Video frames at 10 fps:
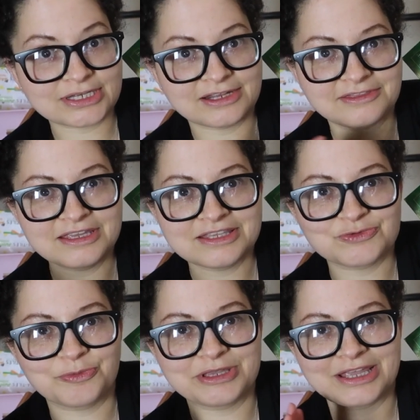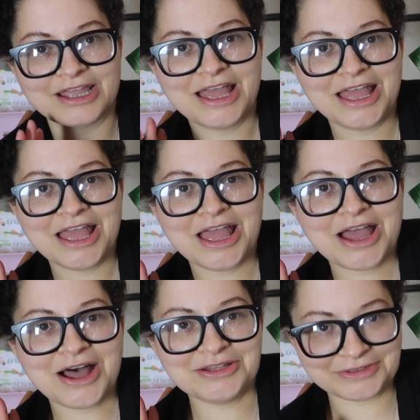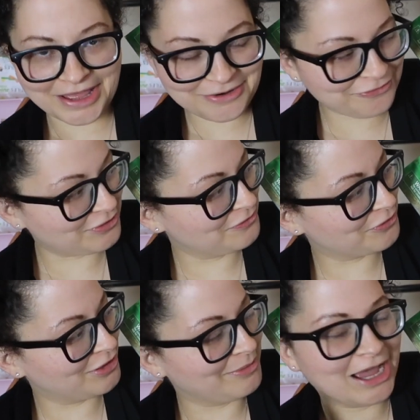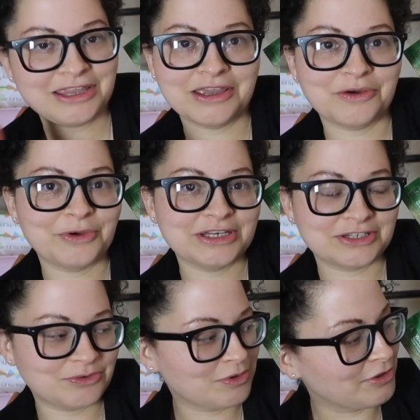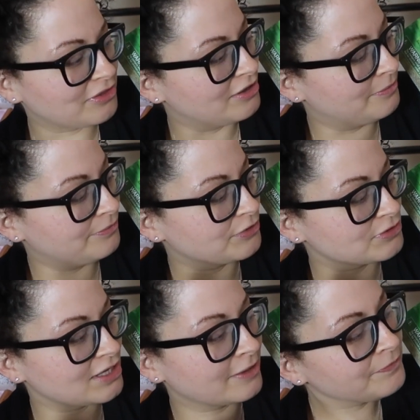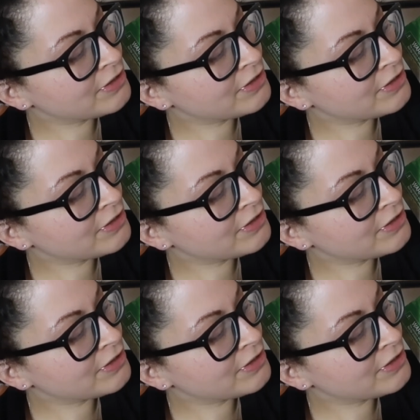that I think this will be like a lot of fun for him. I can't wait to do it with him. There's like